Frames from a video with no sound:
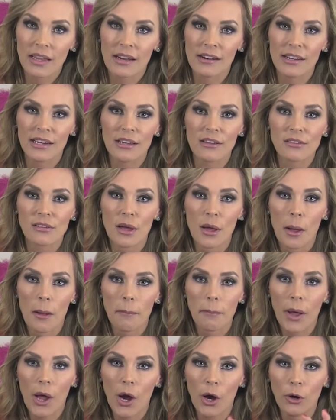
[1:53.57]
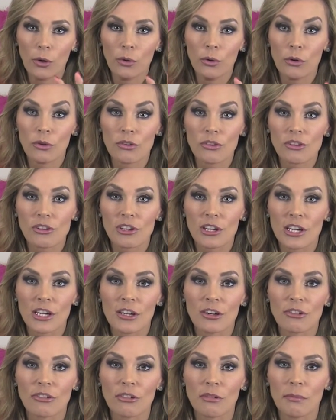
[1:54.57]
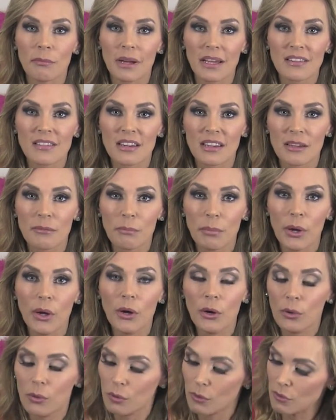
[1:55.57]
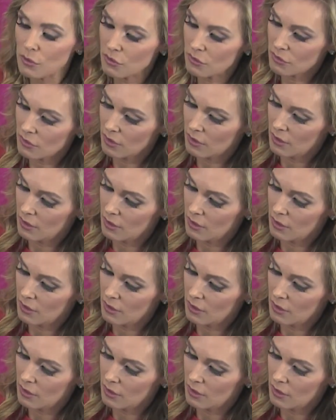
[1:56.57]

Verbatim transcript: There he is, posed in a dramatic pose.